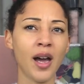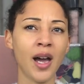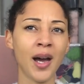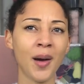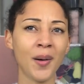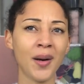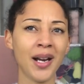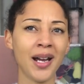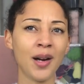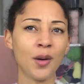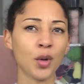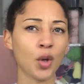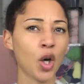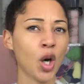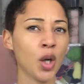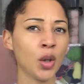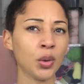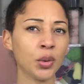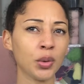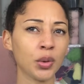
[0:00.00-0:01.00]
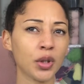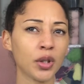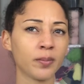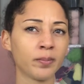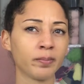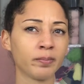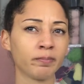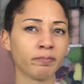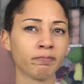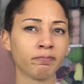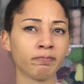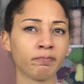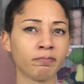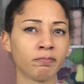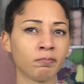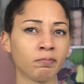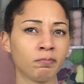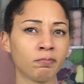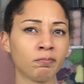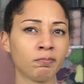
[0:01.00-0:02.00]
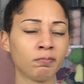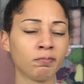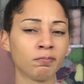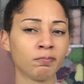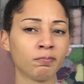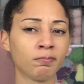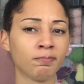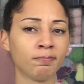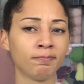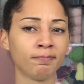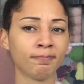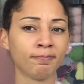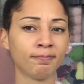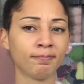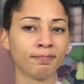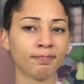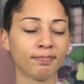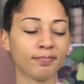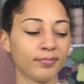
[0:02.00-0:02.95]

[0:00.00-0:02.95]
out and out cold. Hmm.